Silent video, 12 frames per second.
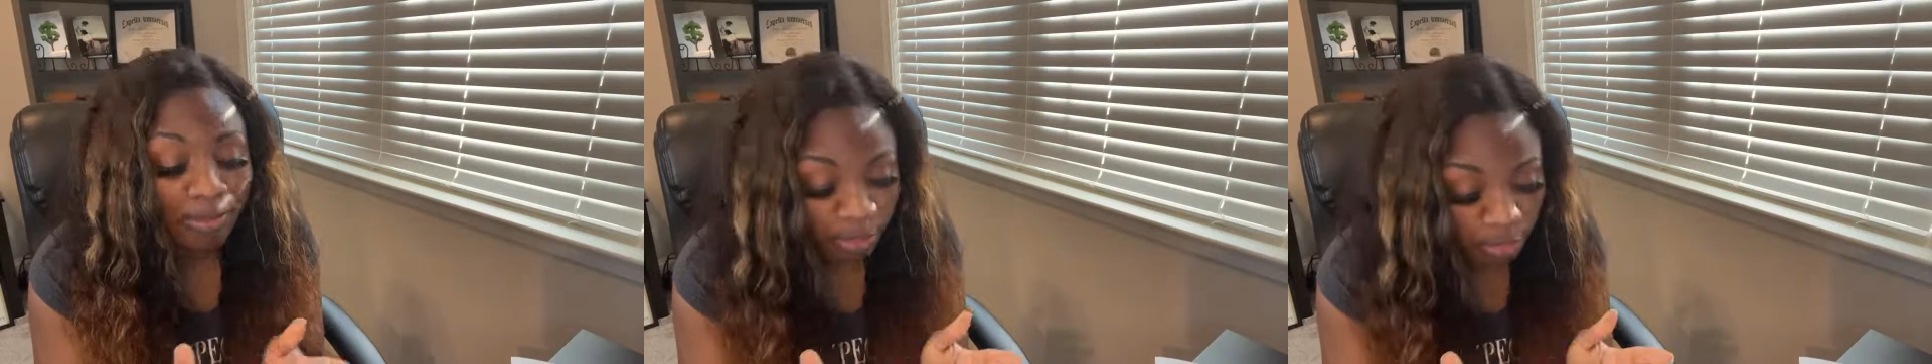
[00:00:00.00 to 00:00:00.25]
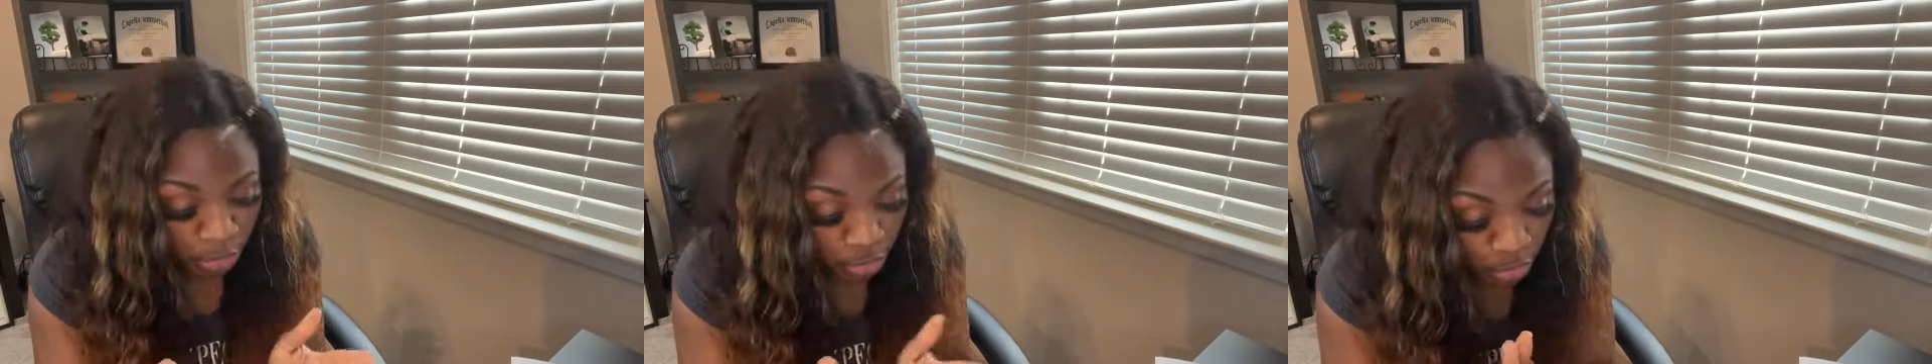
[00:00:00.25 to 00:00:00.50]

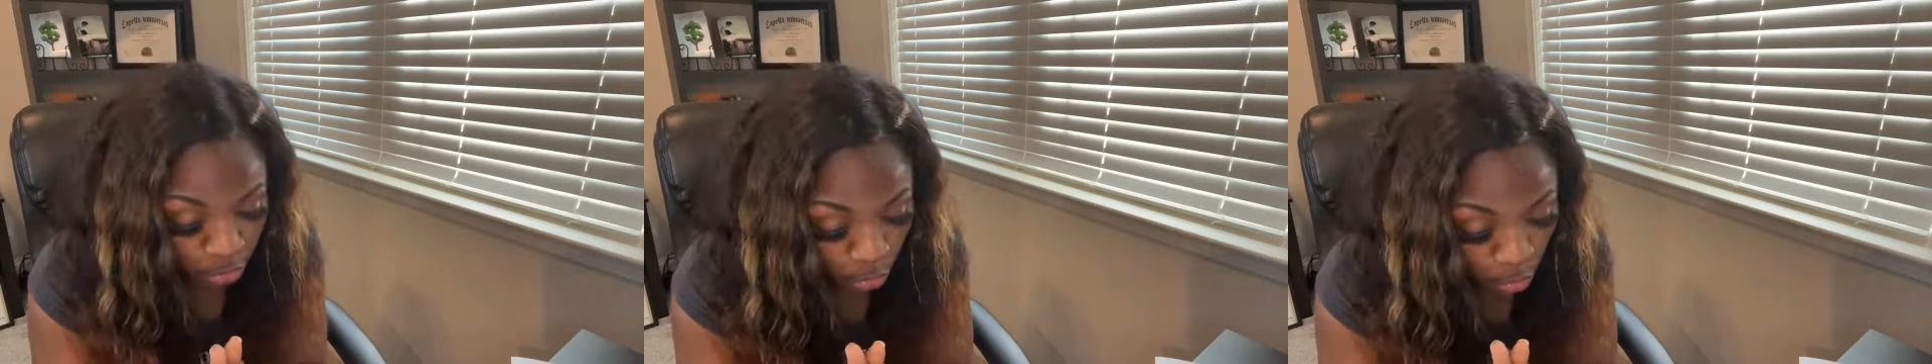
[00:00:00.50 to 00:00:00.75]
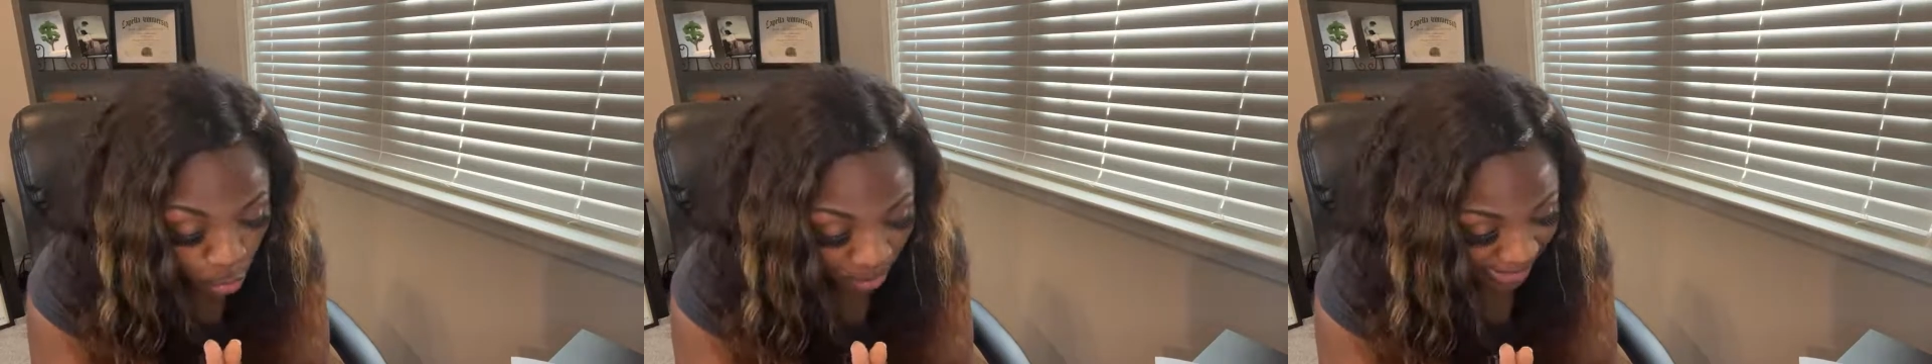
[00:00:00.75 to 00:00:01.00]

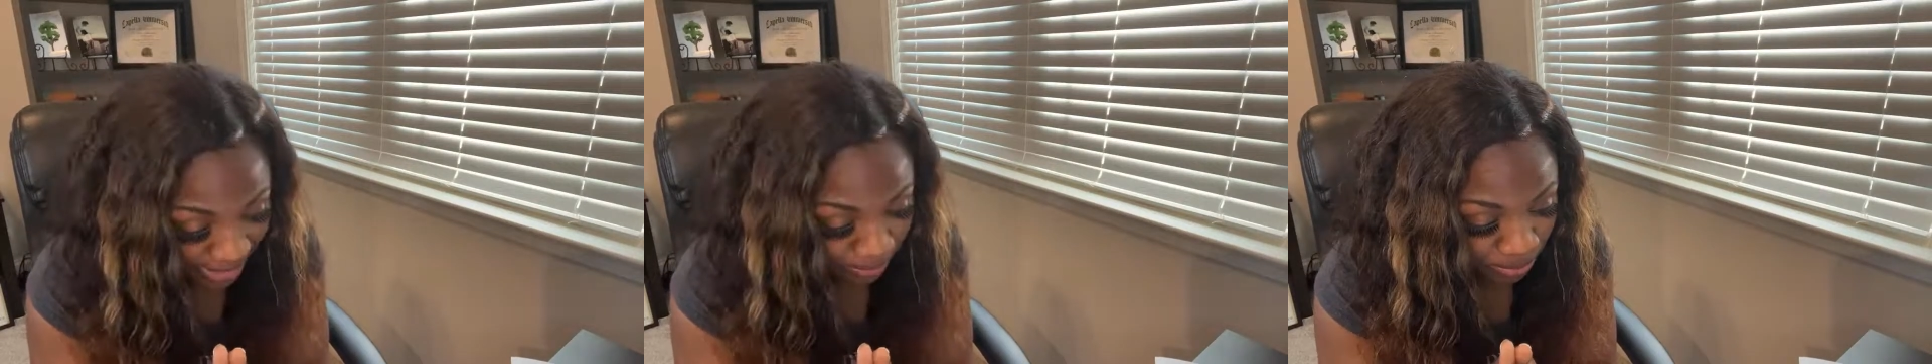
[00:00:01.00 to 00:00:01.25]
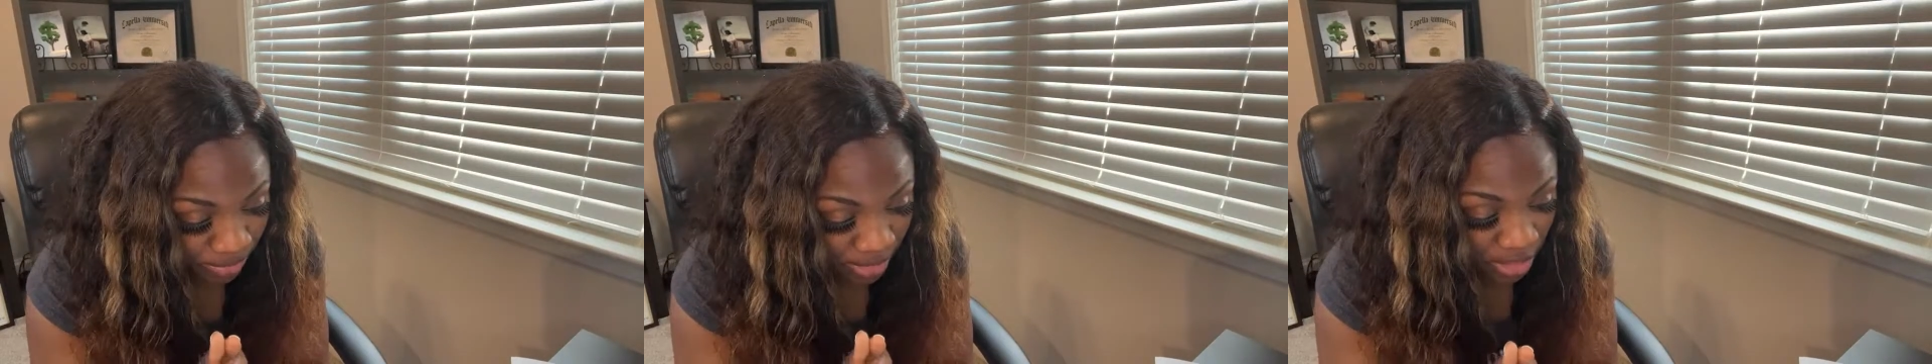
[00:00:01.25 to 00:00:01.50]
pursuing
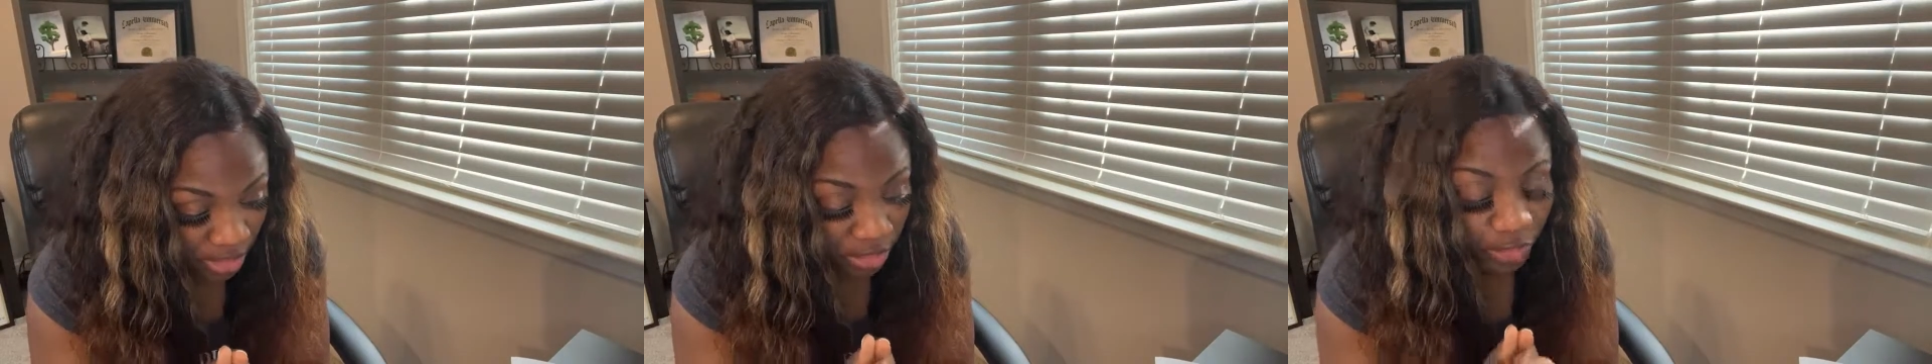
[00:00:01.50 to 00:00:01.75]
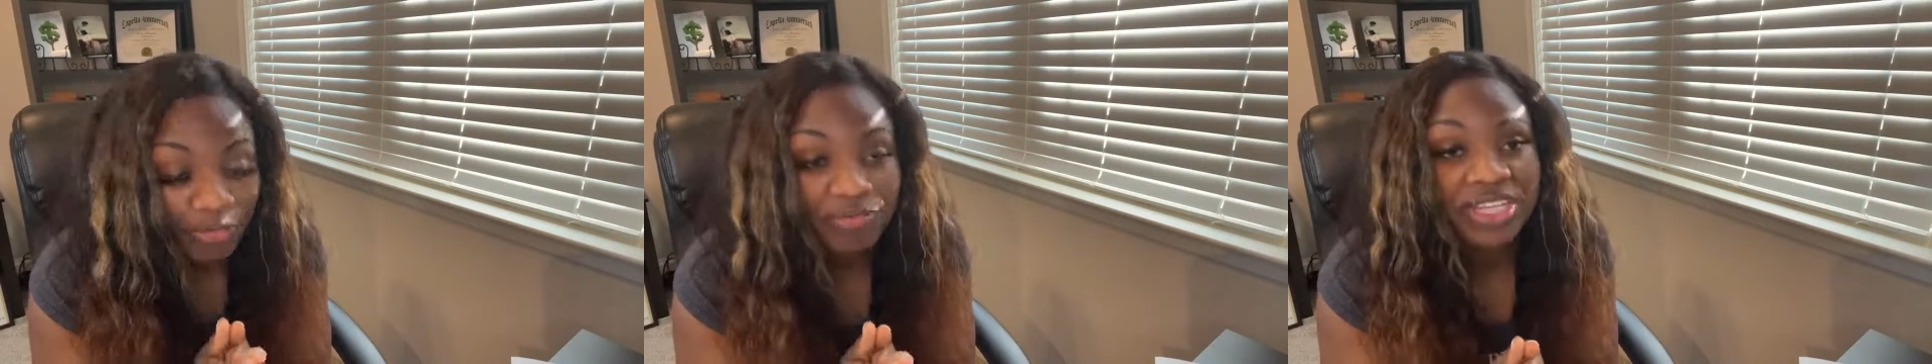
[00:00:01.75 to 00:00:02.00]

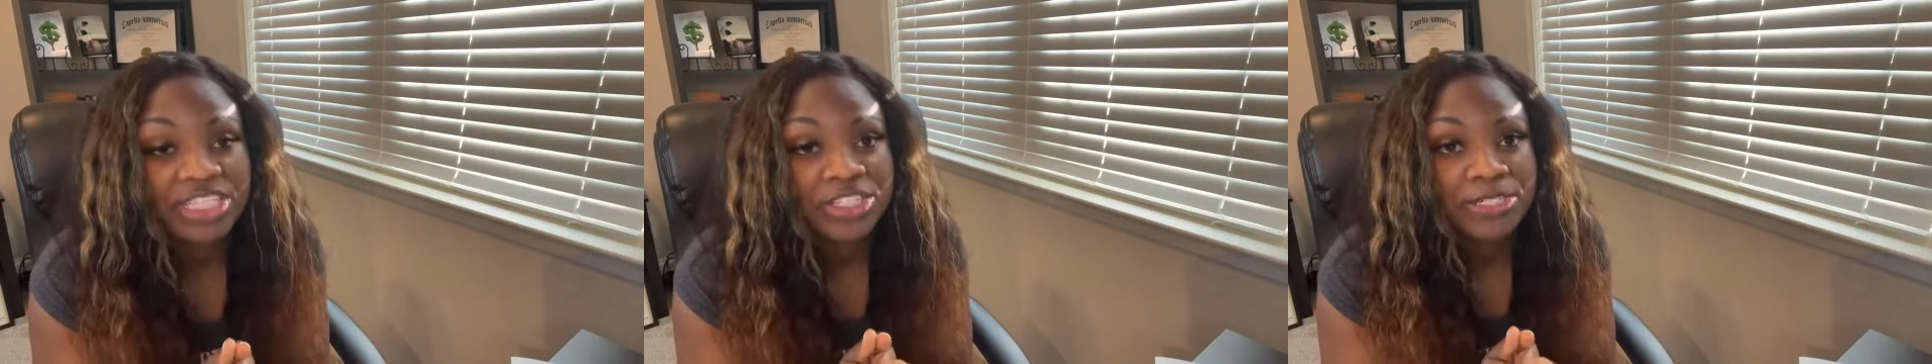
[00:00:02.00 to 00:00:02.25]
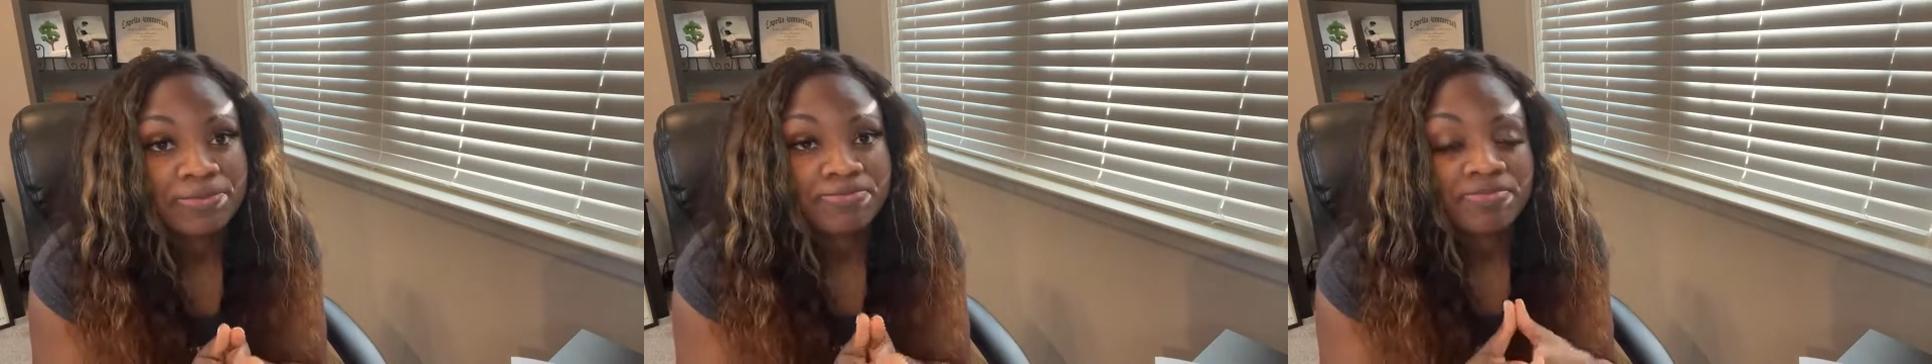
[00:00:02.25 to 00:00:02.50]
your vision.